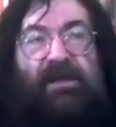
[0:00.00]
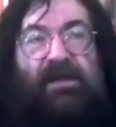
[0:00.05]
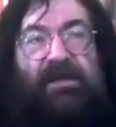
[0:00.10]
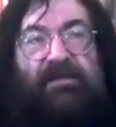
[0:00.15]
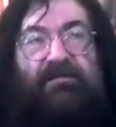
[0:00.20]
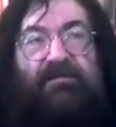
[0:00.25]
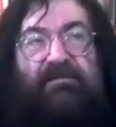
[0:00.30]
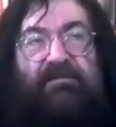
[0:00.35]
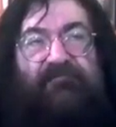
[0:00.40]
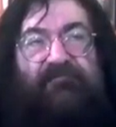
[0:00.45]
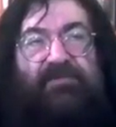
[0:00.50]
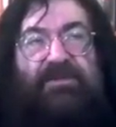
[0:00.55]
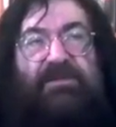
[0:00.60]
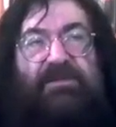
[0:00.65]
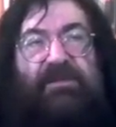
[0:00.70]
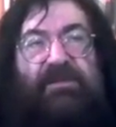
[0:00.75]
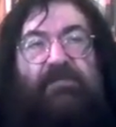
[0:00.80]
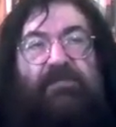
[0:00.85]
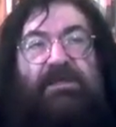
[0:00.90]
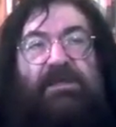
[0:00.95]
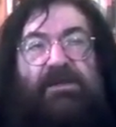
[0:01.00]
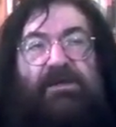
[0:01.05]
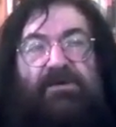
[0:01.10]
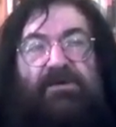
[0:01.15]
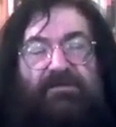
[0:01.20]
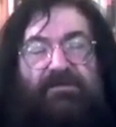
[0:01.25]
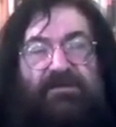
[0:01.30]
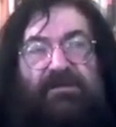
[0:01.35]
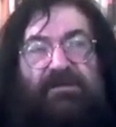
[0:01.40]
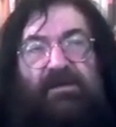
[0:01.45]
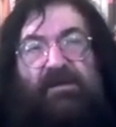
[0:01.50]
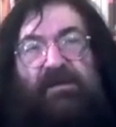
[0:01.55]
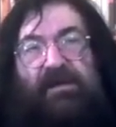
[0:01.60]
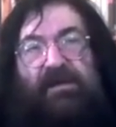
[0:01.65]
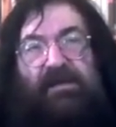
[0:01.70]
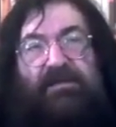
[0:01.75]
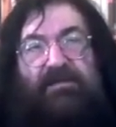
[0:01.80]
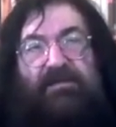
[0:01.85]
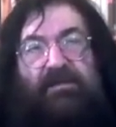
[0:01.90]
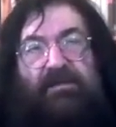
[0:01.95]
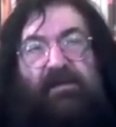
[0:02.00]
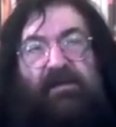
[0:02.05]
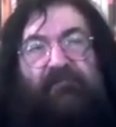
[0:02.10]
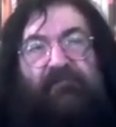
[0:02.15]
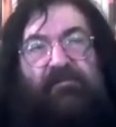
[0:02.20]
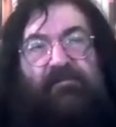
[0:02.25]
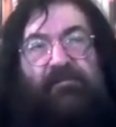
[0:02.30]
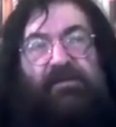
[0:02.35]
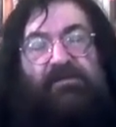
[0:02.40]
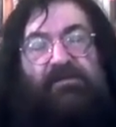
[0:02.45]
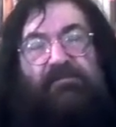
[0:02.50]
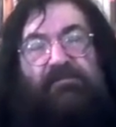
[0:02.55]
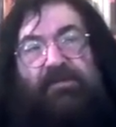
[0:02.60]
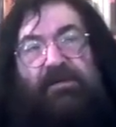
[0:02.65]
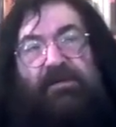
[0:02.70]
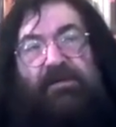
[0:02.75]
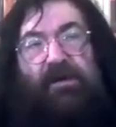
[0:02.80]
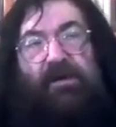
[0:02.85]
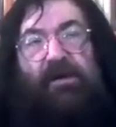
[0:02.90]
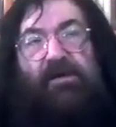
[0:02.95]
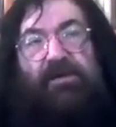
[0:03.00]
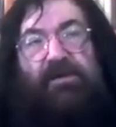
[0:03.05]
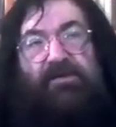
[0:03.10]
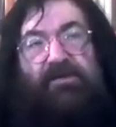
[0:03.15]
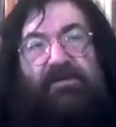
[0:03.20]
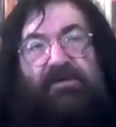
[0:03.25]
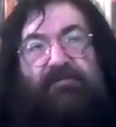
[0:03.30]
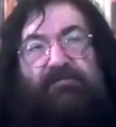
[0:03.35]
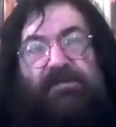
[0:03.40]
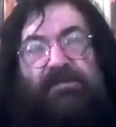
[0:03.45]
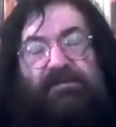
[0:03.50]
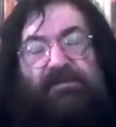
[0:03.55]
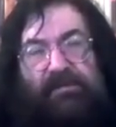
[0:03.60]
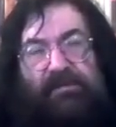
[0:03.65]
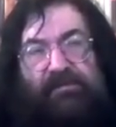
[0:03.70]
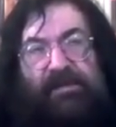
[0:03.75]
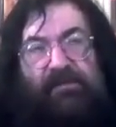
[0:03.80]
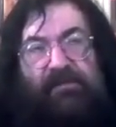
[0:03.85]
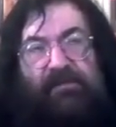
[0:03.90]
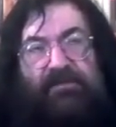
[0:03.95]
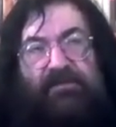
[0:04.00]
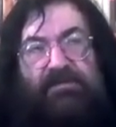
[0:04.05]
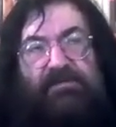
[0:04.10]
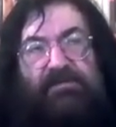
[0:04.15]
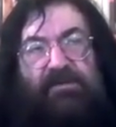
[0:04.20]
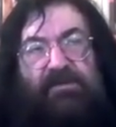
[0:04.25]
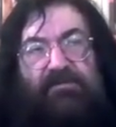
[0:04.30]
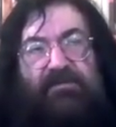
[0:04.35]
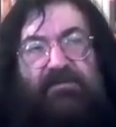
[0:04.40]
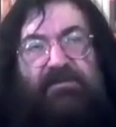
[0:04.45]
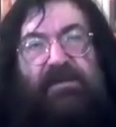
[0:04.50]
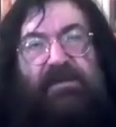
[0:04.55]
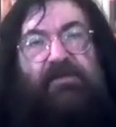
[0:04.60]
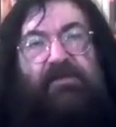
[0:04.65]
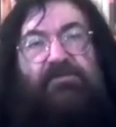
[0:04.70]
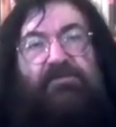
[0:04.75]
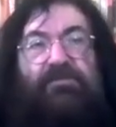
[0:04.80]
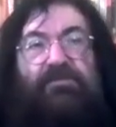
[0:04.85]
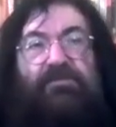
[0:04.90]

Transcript: as for some years as a government PR unit, but that was closed down